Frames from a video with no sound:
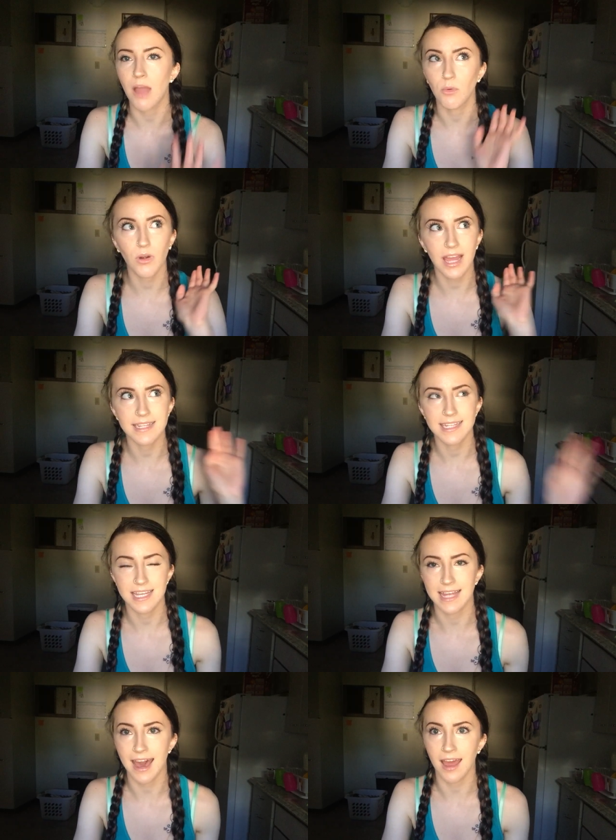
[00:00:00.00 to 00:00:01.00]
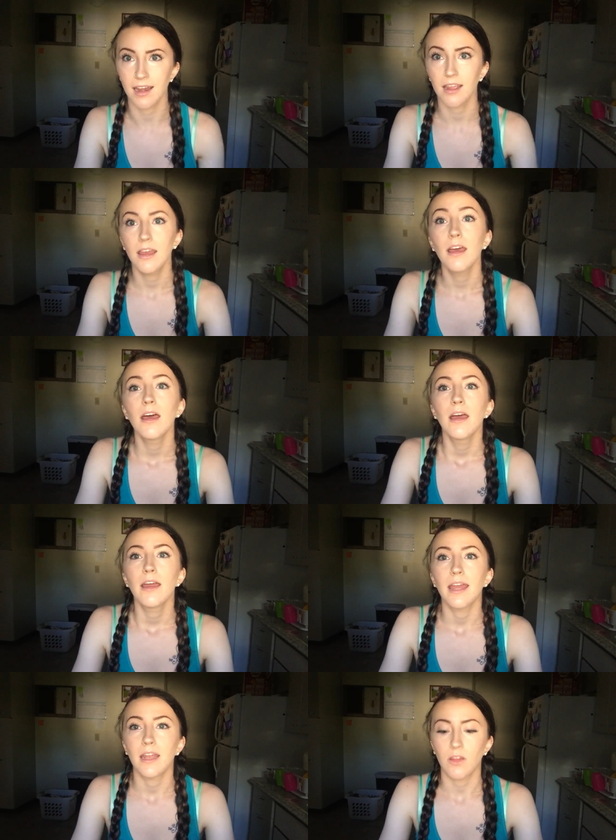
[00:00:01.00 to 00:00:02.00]
I will get to that
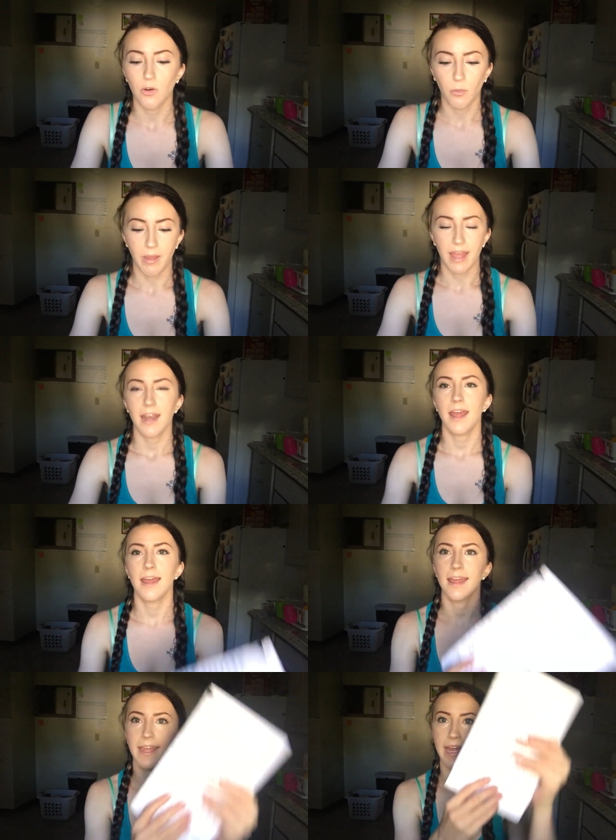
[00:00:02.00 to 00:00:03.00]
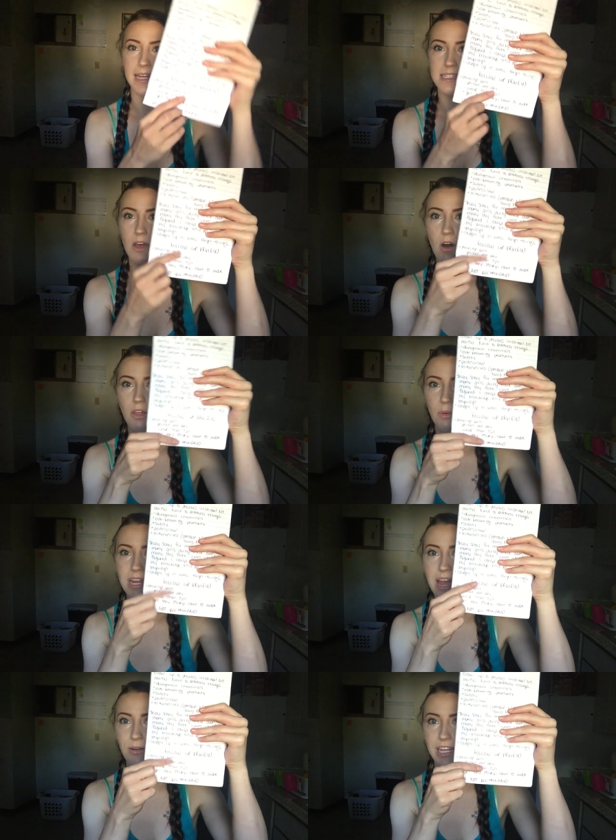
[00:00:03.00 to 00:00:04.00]
in a little bit. It is all the
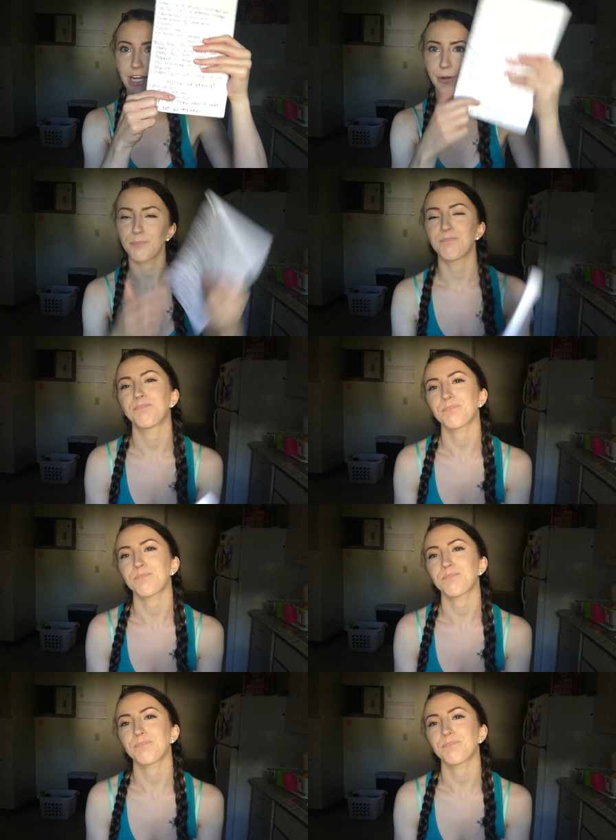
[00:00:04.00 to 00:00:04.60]
way down here.